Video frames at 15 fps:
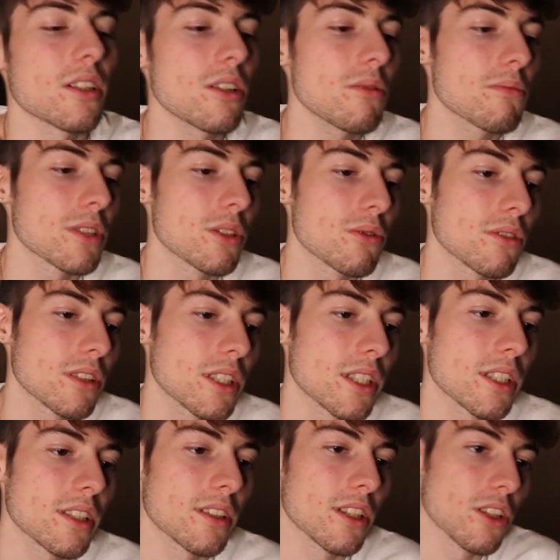Oh,
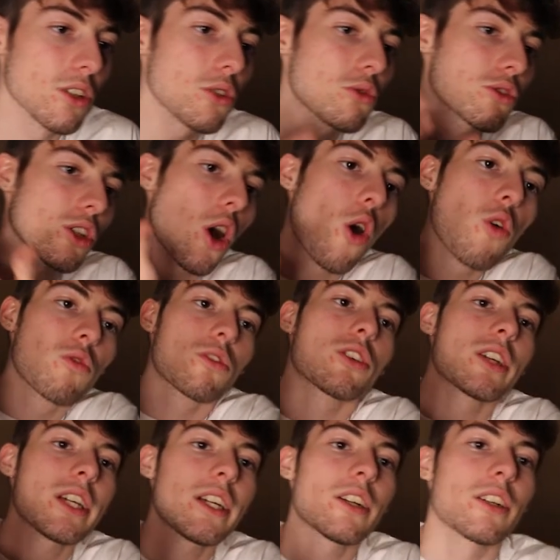the loot's
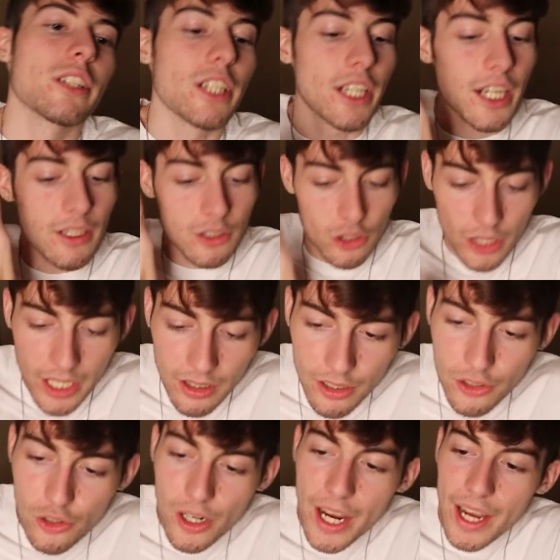over here. You gotta train
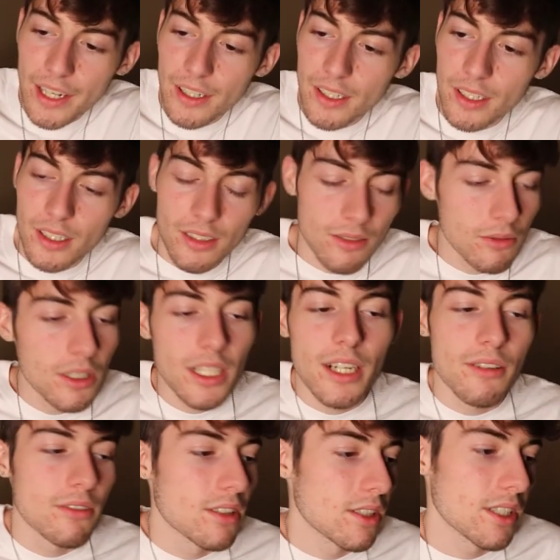the dragon here,
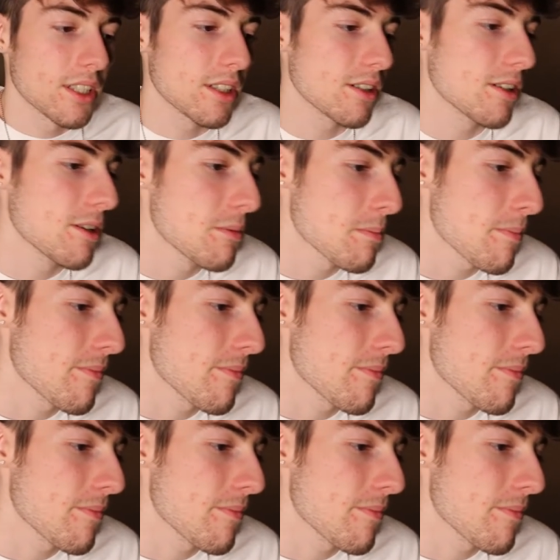whatever, you know?